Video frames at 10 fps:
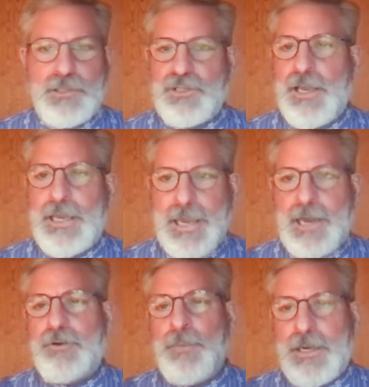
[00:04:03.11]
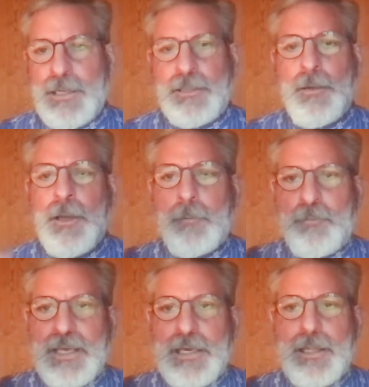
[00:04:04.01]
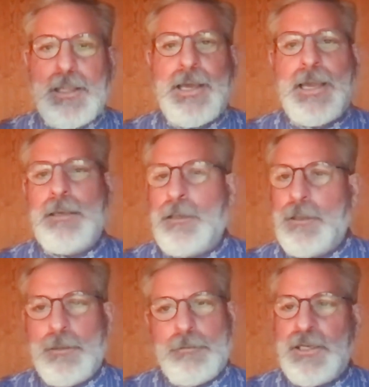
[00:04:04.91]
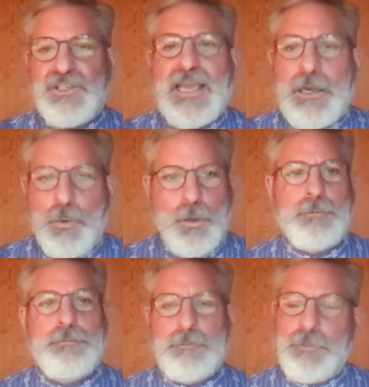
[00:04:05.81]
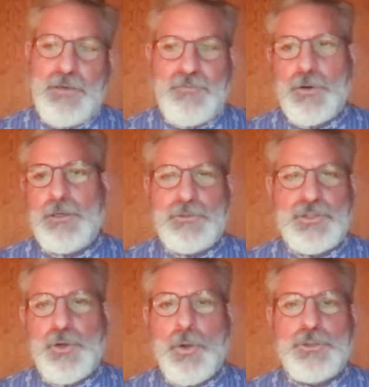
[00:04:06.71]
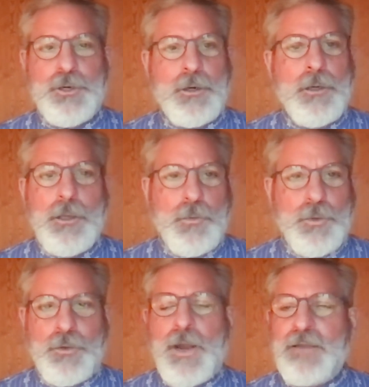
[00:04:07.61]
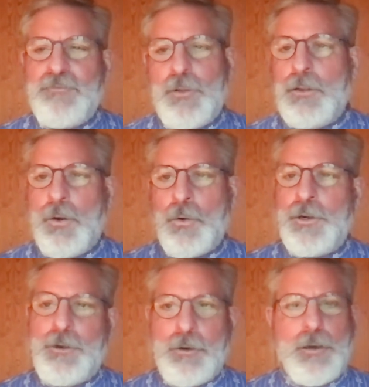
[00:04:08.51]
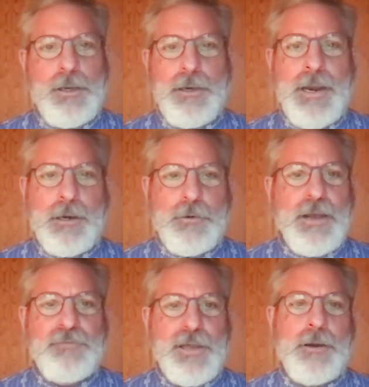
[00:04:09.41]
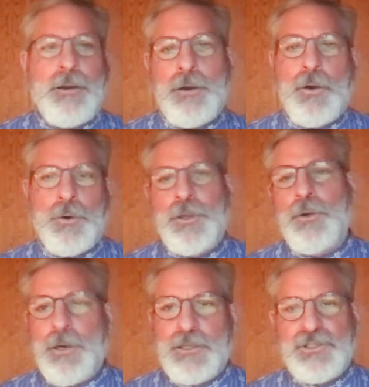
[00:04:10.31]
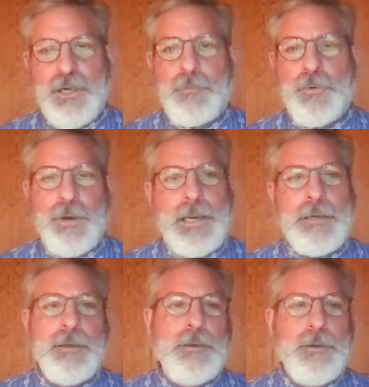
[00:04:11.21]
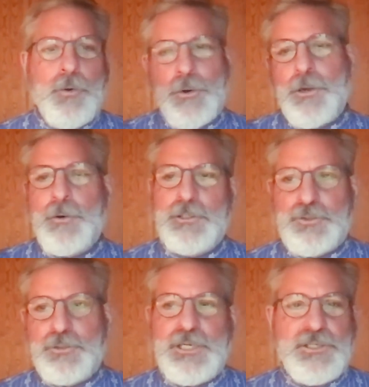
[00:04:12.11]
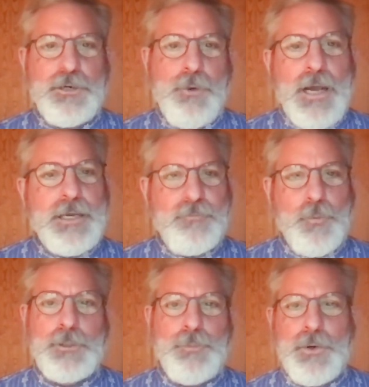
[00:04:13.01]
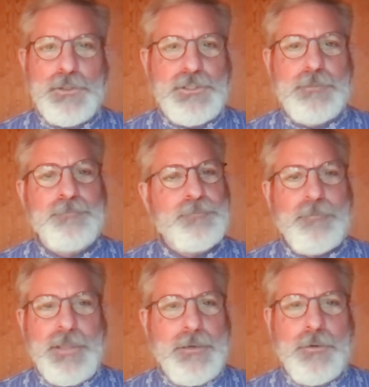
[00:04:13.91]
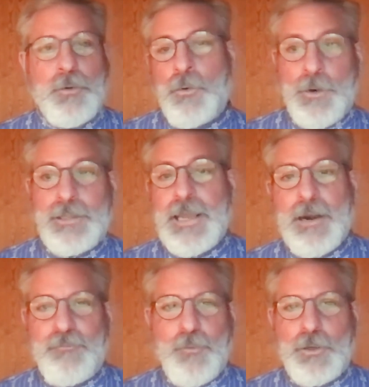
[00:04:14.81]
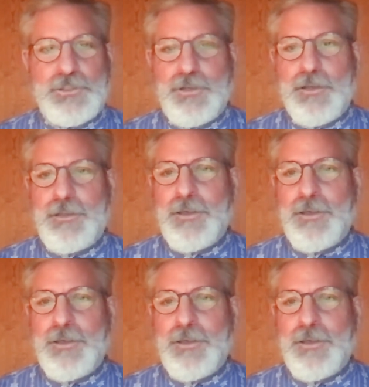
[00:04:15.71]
It's like everybody in the PLA is equal. If you're a soldier with a rifle, or you're on an aircraft carrier, or you're in a submarine, or you're a strategic rocket force person, or in the Air Force,